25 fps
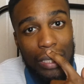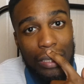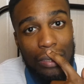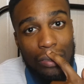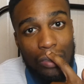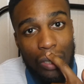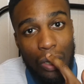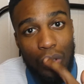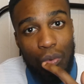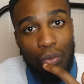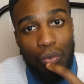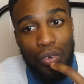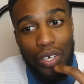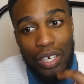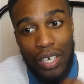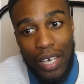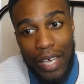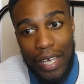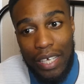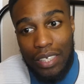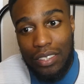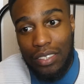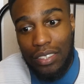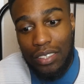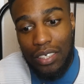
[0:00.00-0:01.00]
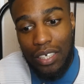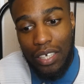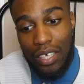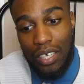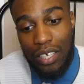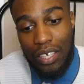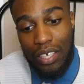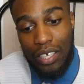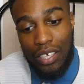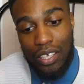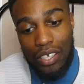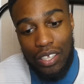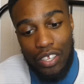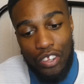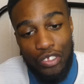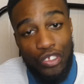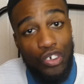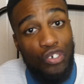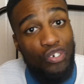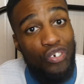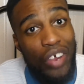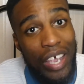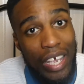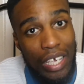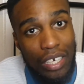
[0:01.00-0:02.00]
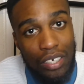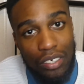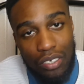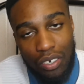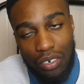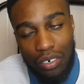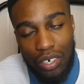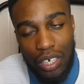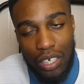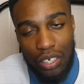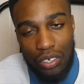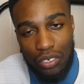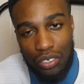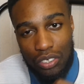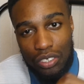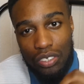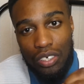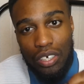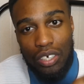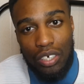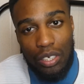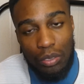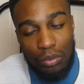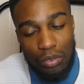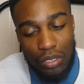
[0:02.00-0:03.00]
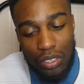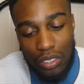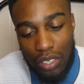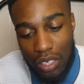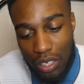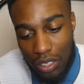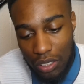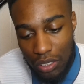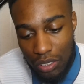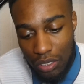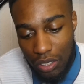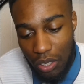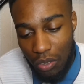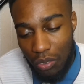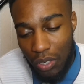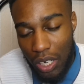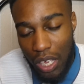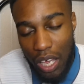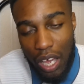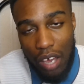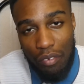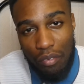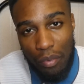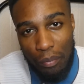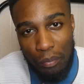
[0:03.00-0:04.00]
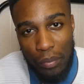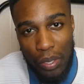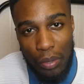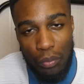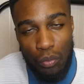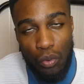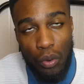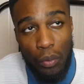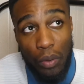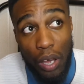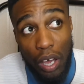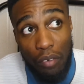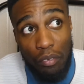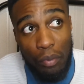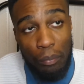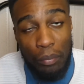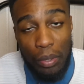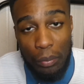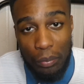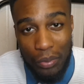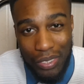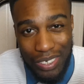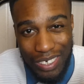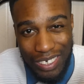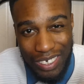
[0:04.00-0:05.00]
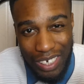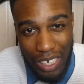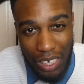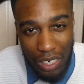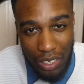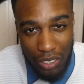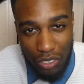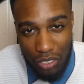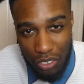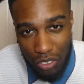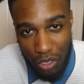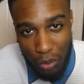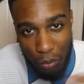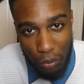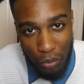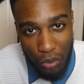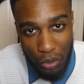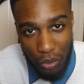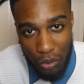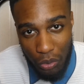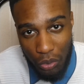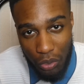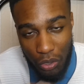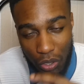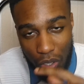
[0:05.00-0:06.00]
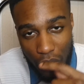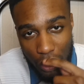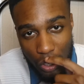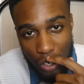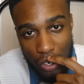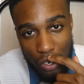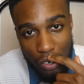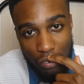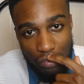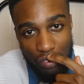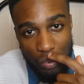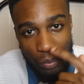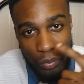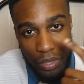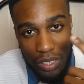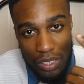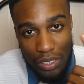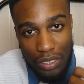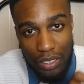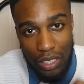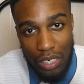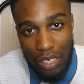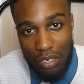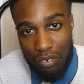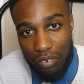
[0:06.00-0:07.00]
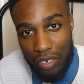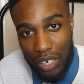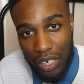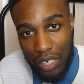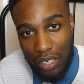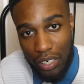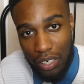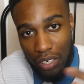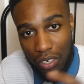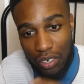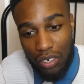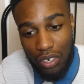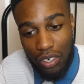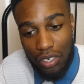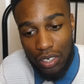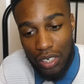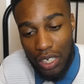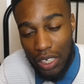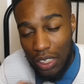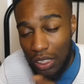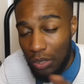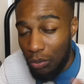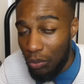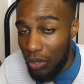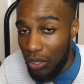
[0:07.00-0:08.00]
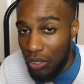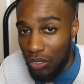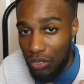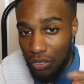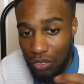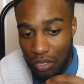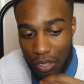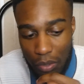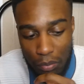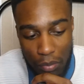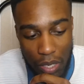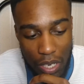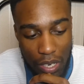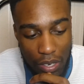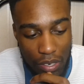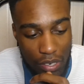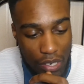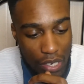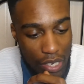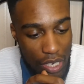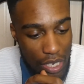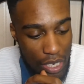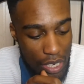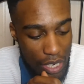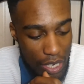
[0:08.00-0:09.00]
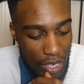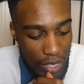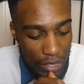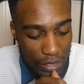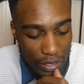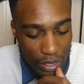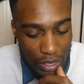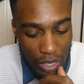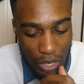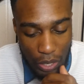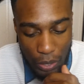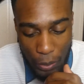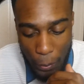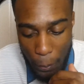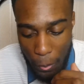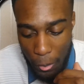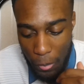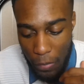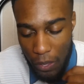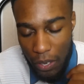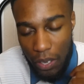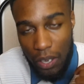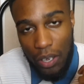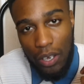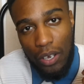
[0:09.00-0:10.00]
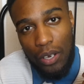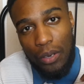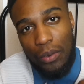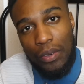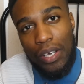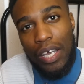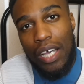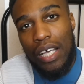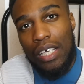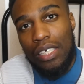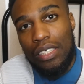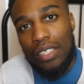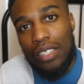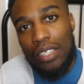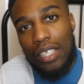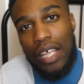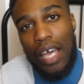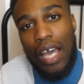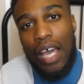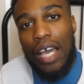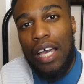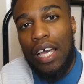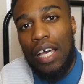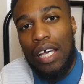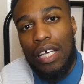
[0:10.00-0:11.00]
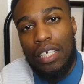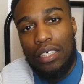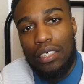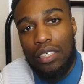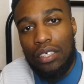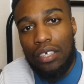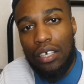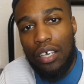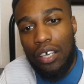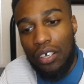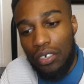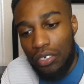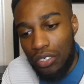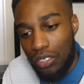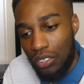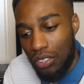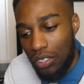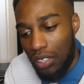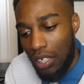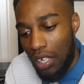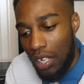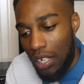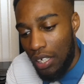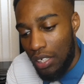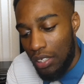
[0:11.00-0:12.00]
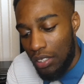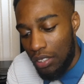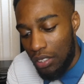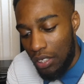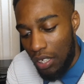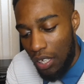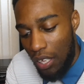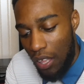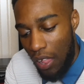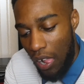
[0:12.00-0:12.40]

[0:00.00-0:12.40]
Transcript: it, don't let the rain, don't let your circumstance, don't let other people say stop you from accelerating in God. That's what it's all about. So I hope, guys, that has encouraged you guys.